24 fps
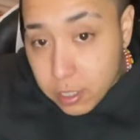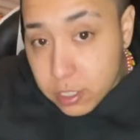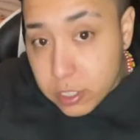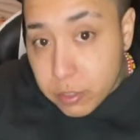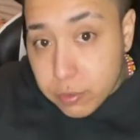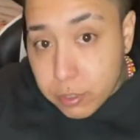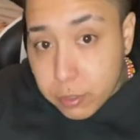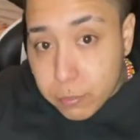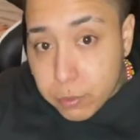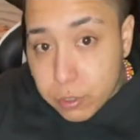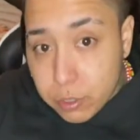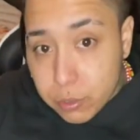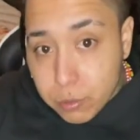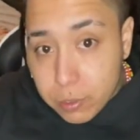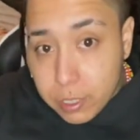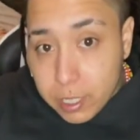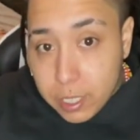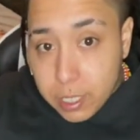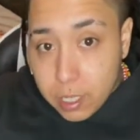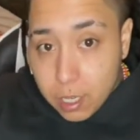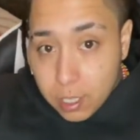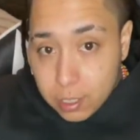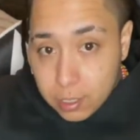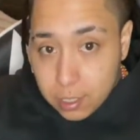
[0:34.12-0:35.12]
week we're doing
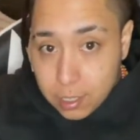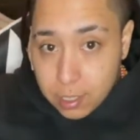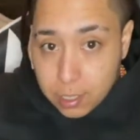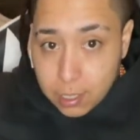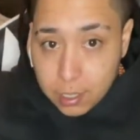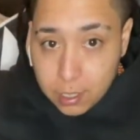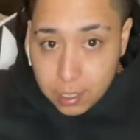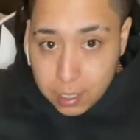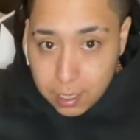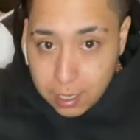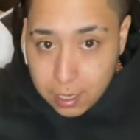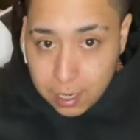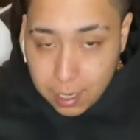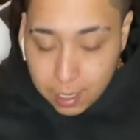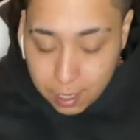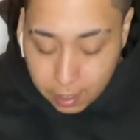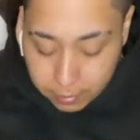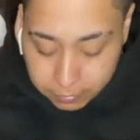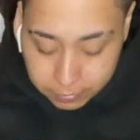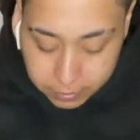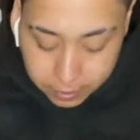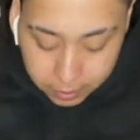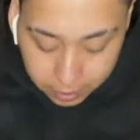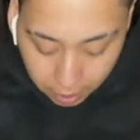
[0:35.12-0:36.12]
it on the
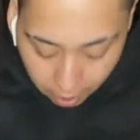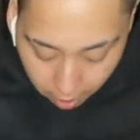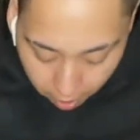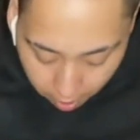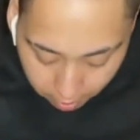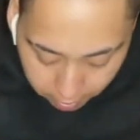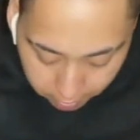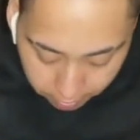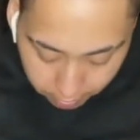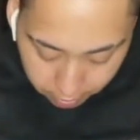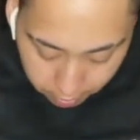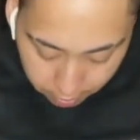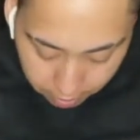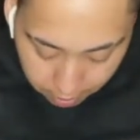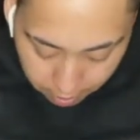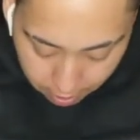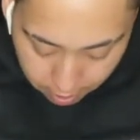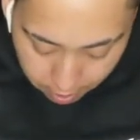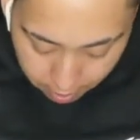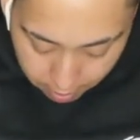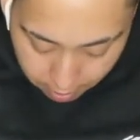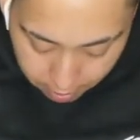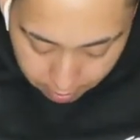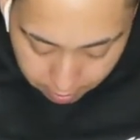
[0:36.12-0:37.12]
left side, all
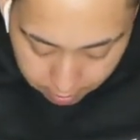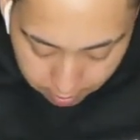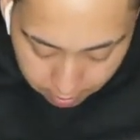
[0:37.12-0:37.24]
right?